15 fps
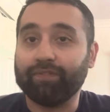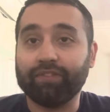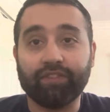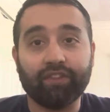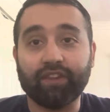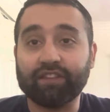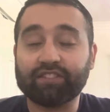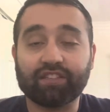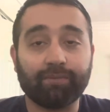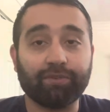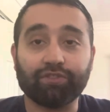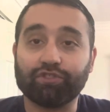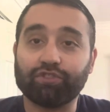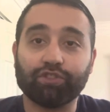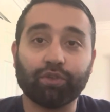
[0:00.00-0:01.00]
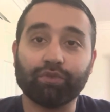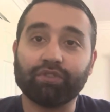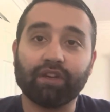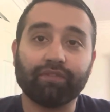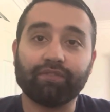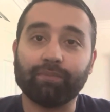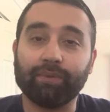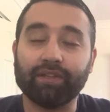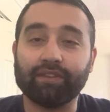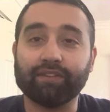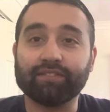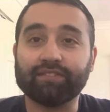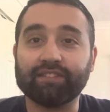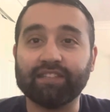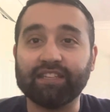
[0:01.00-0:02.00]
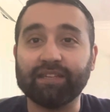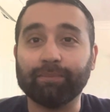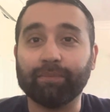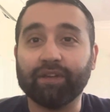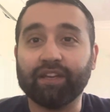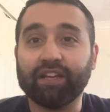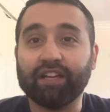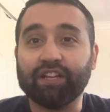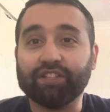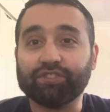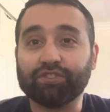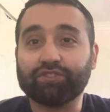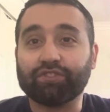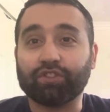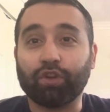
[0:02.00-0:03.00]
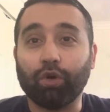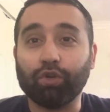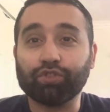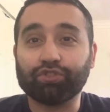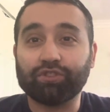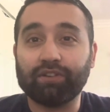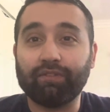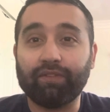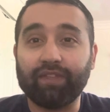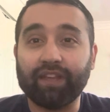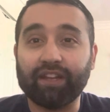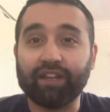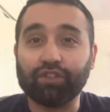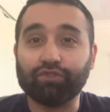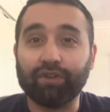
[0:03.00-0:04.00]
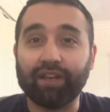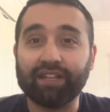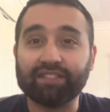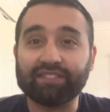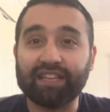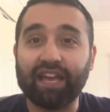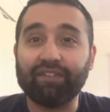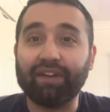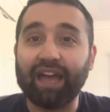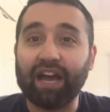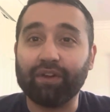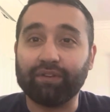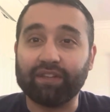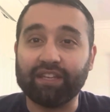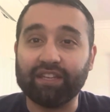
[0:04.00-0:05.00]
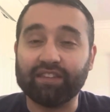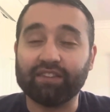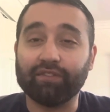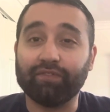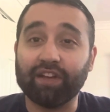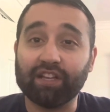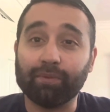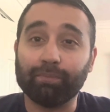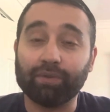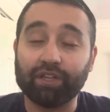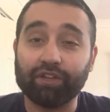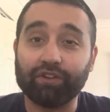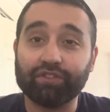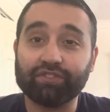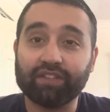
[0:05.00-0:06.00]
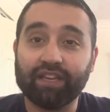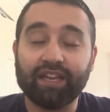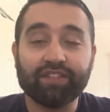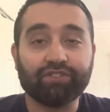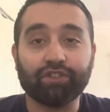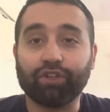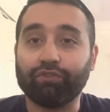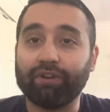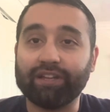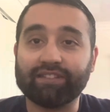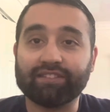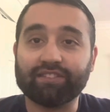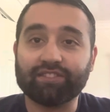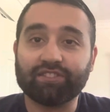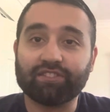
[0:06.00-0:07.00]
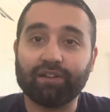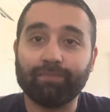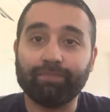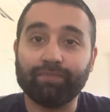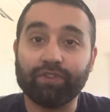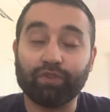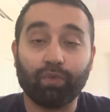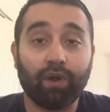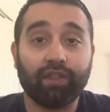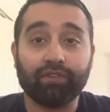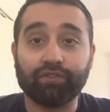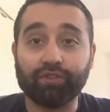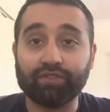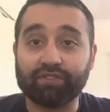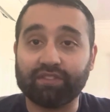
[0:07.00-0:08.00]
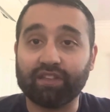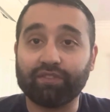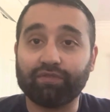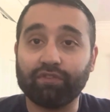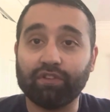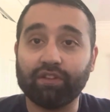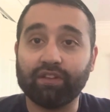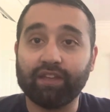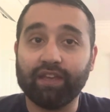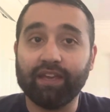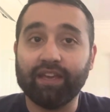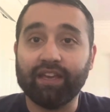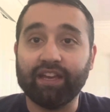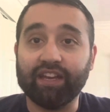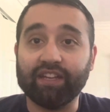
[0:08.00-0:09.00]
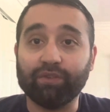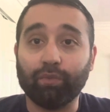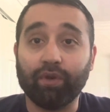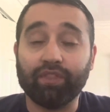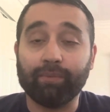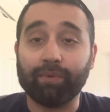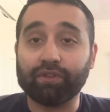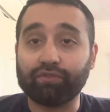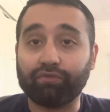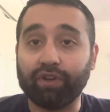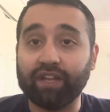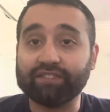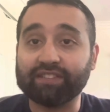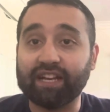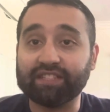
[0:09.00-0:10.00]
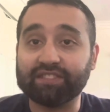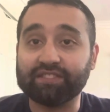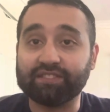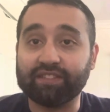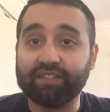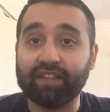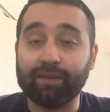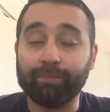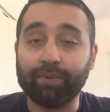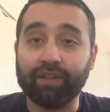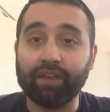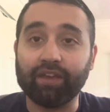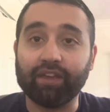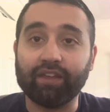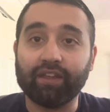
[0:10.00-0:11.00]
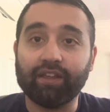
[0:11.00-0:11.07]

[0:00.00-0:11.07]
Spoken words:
That's going to be so tough to beat this team. Just the culture, everything, the training staff, how the Heat develop players. It's a great system. It's why they're so successful and one of the best franchises in the NBA.